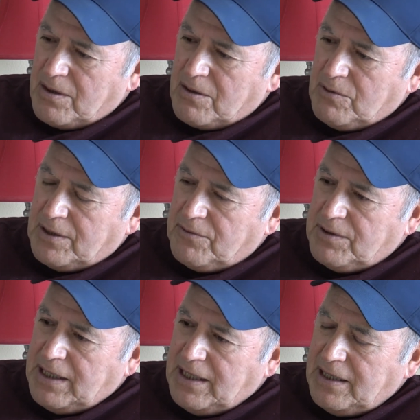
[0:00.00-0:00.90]
whatever
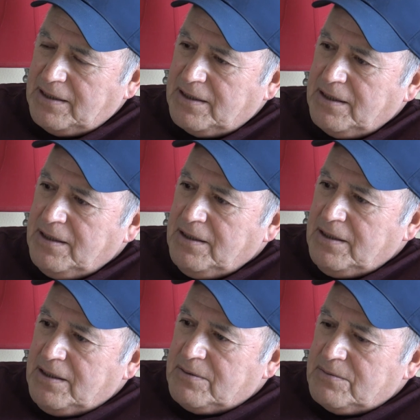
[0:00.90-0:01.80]
we had.
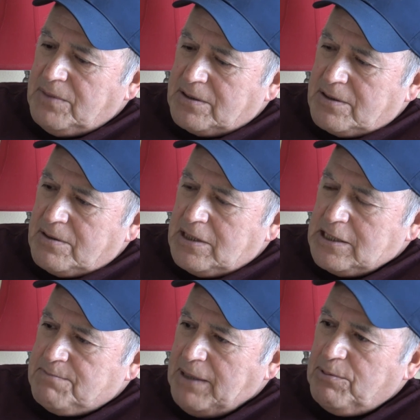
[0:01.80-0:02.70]
But
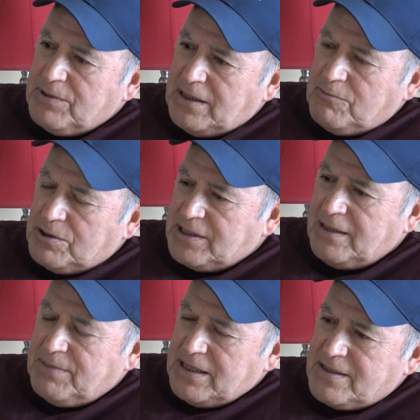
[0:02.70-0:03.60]
these people that were
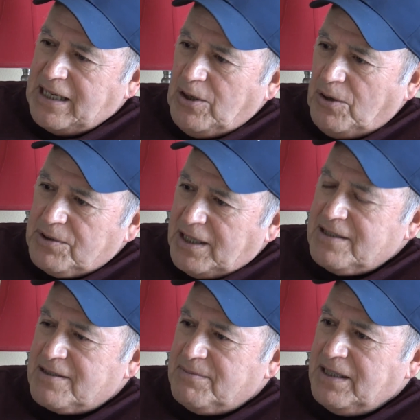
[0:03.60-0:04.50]
deadbeats, they owed
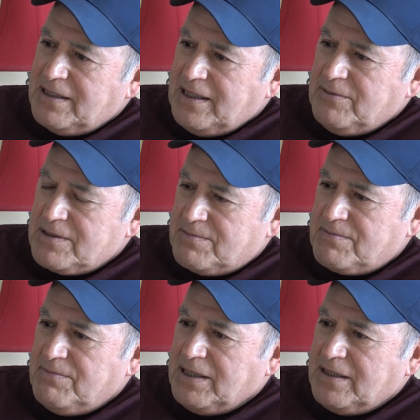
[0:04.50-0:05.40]
us the money. That was
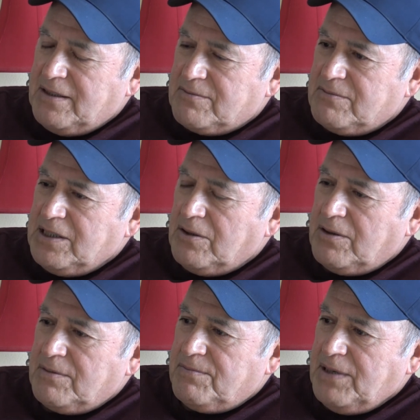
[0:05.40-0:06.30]
money that we had
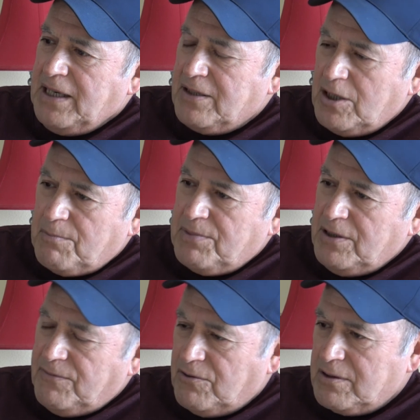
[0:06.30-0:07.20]
already paid their
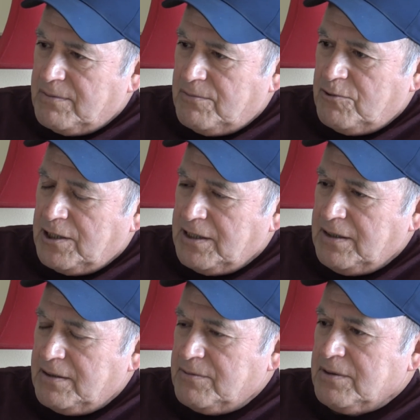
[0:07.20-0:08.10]
bill for them, really.
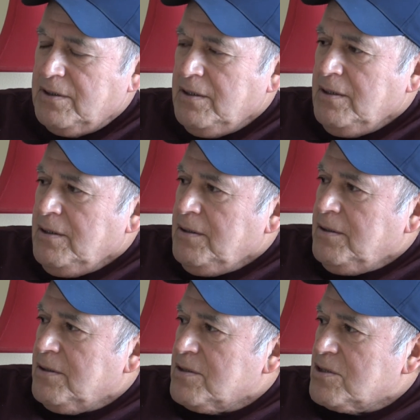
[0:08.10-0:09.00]
And
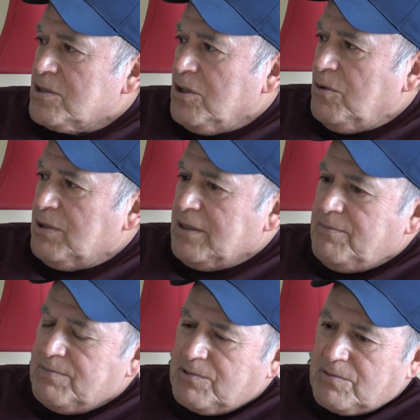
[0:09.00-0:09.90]
so we'd
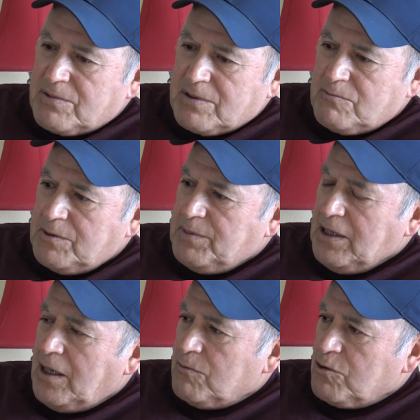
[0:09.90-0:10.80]
be
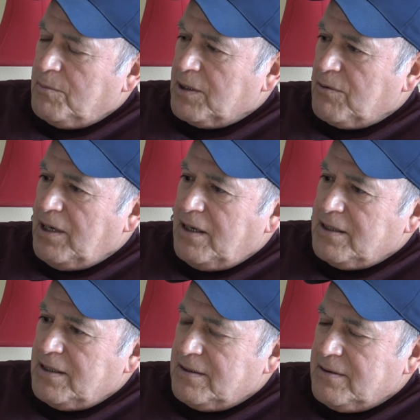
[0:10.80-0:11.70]
out roaming around,
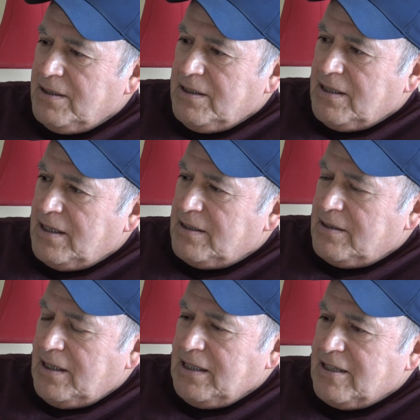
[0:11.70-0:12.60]
and
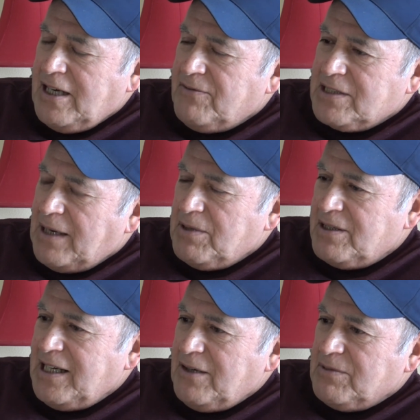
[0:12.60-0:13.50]
at any given time of
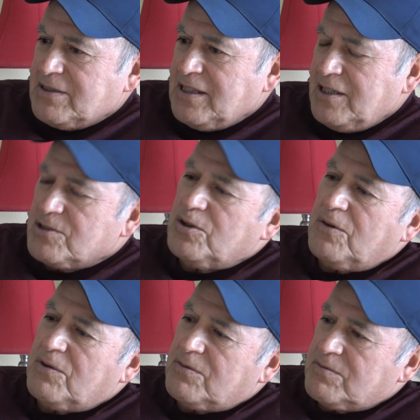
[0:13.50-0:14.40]
day, and we'd say, let's go
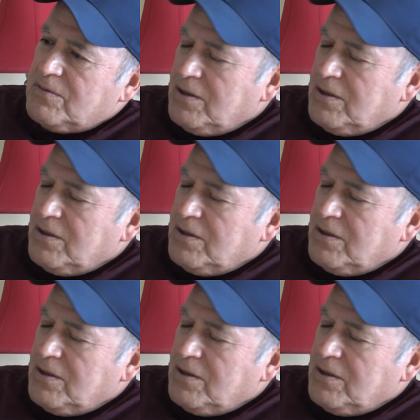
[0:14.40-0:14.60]
over